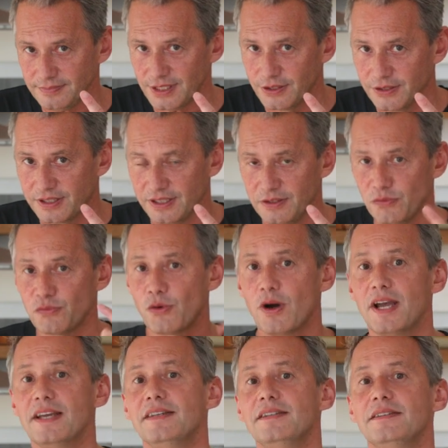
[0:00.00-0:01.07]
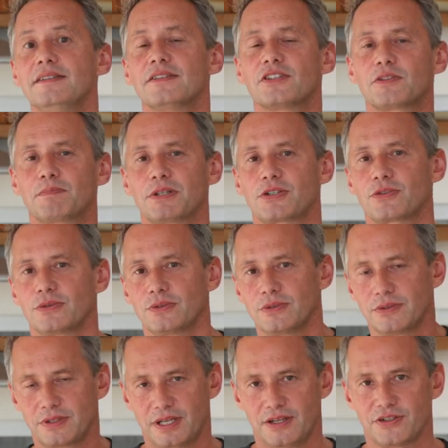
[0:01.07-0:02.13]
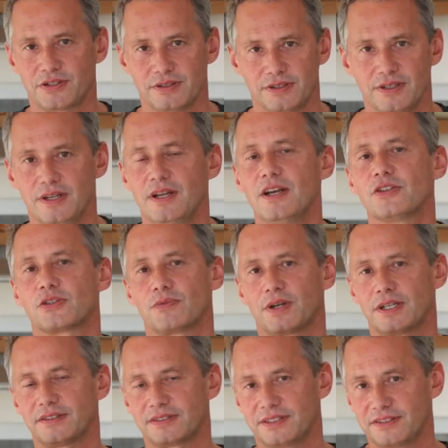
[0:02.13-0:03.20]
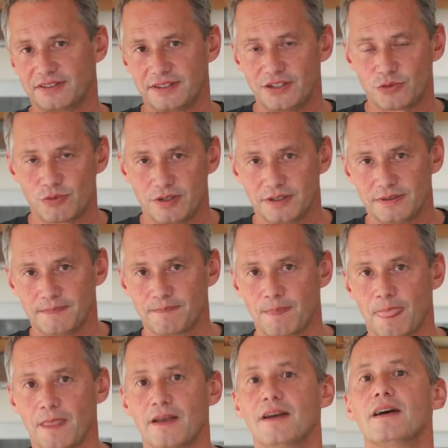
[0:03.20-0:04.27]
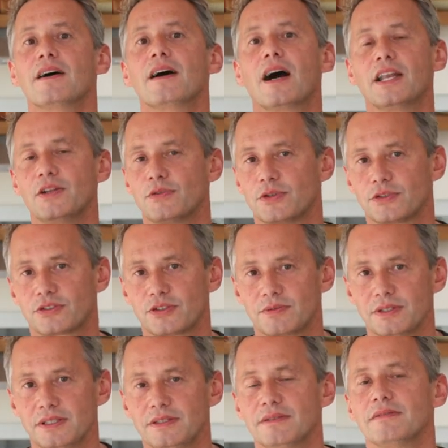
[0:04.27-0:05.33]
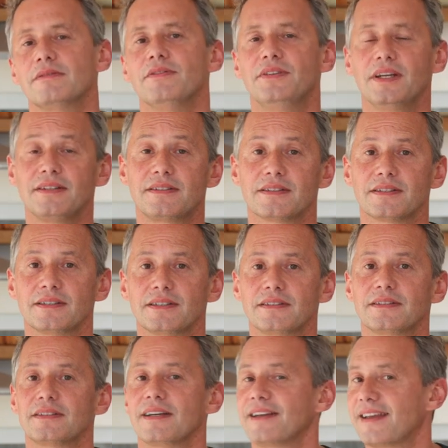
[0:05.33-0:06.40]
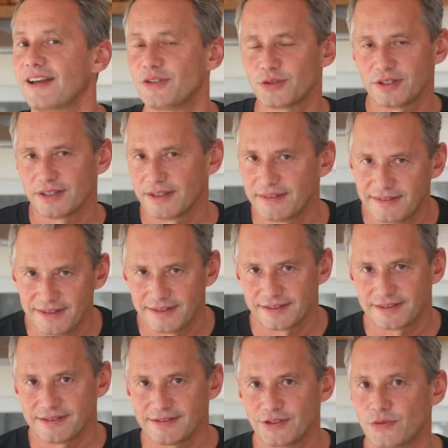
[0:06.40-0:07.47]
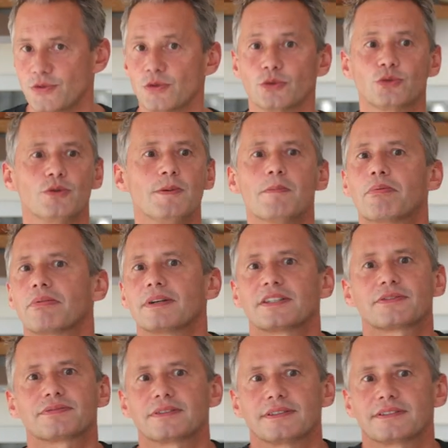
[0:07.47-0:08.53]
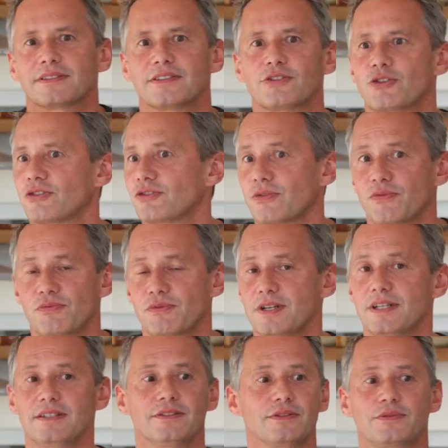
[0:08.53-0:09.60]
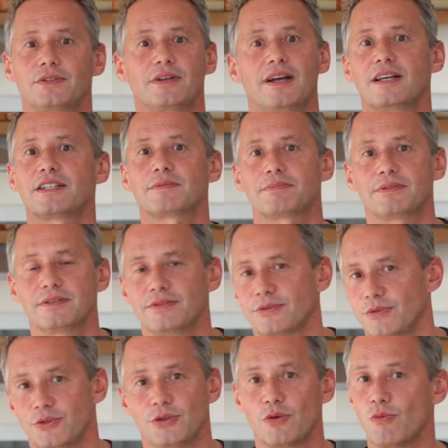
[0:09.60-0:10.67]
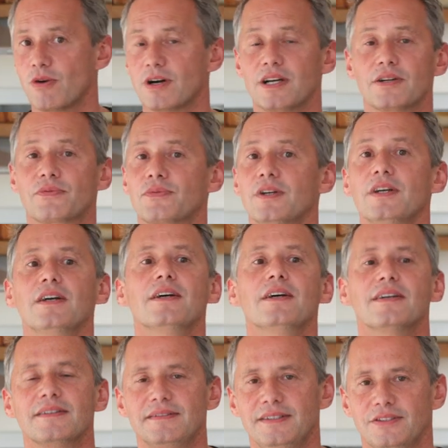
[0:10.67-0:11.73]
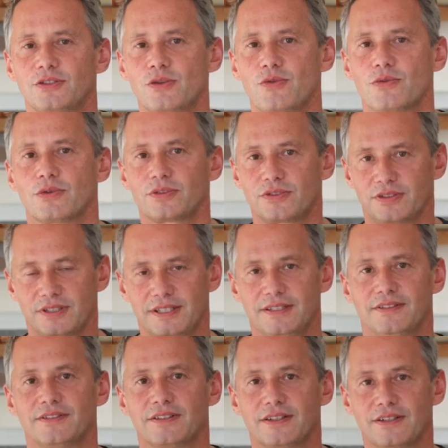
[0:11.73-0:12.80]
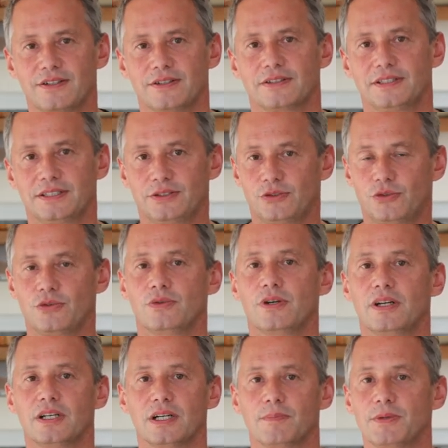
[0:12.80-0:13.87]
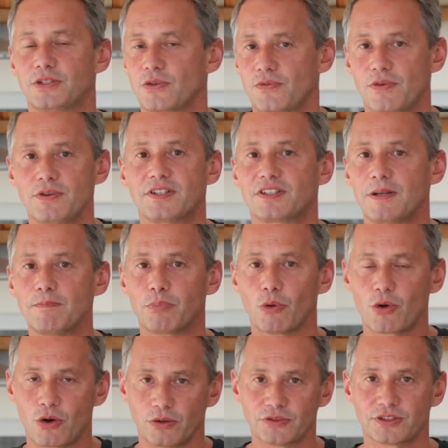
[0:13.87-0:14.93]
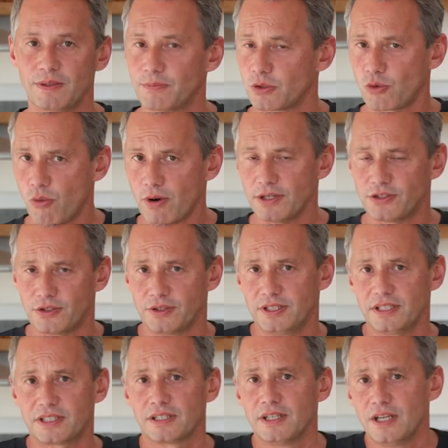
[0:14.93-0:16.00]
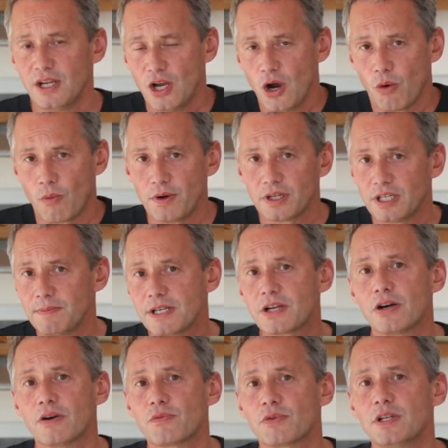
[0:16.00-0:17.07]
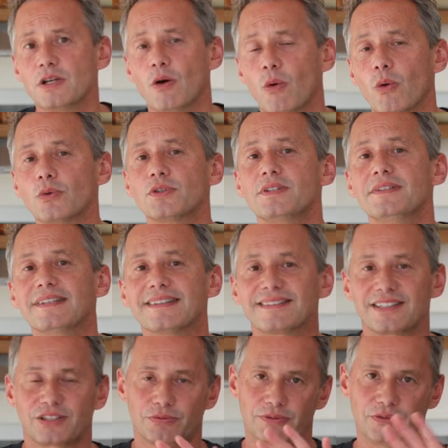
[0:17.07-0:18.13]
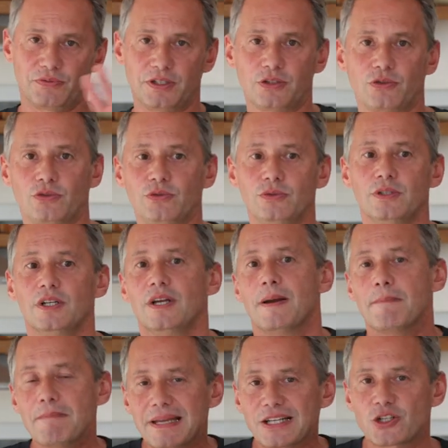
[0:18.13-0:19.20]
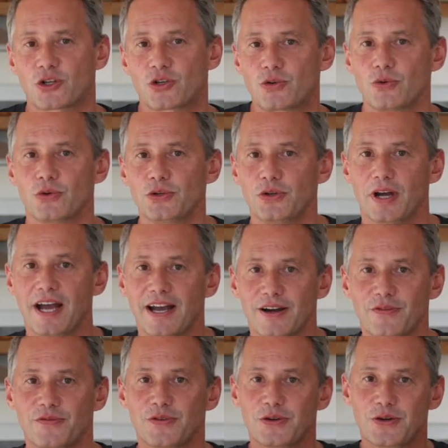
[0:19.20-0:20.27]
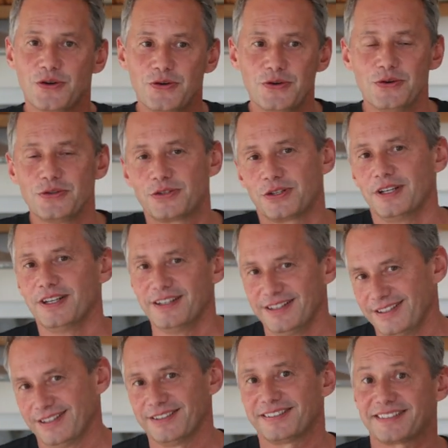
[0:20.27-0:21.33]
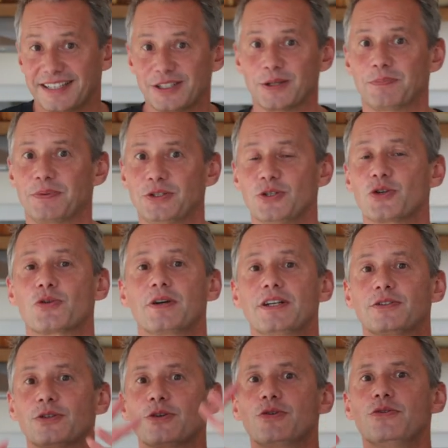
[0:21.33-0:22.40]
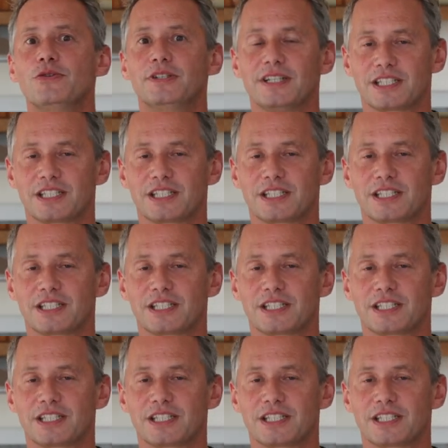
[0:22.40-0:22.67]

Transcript: okay, for any special occasion. So Valentine's Day is one, anniversary, date night, candlelight dinner, if you want to impress, for instance, just a friend of your husband or your wife, this course is going to help. It's a very simple concept, but quite unique. We're going to be covering all the necessary things to make sure you have a good setup and you create a good